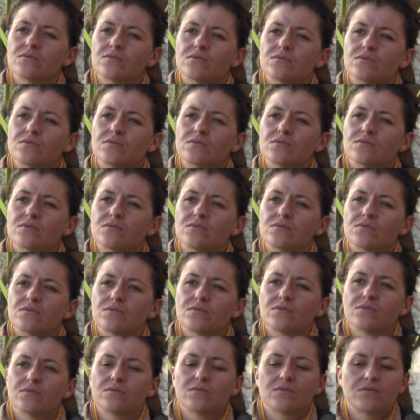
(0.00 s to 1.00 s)

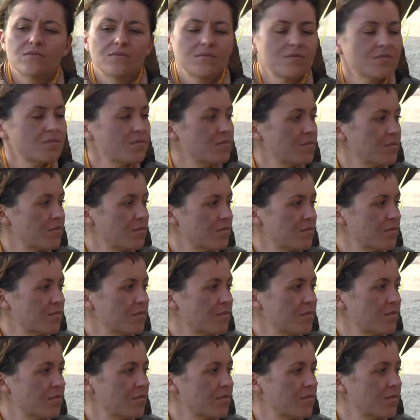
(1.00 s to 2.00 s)

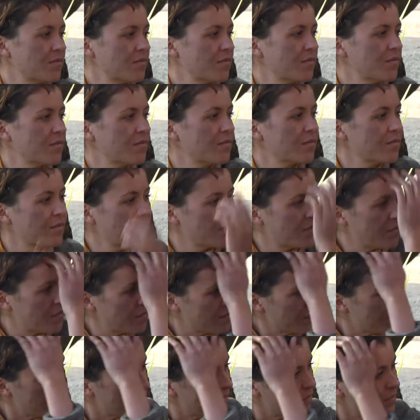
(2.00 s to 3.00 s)

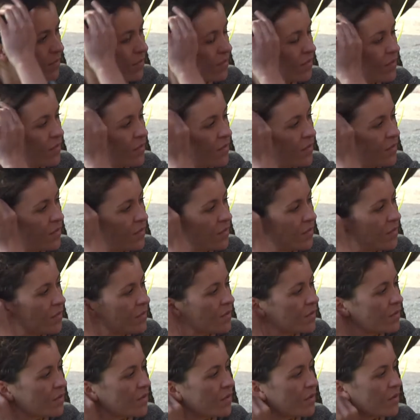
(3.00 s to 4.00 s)

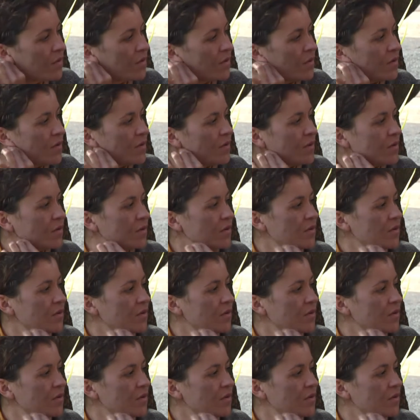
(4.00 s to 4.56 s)
(silent)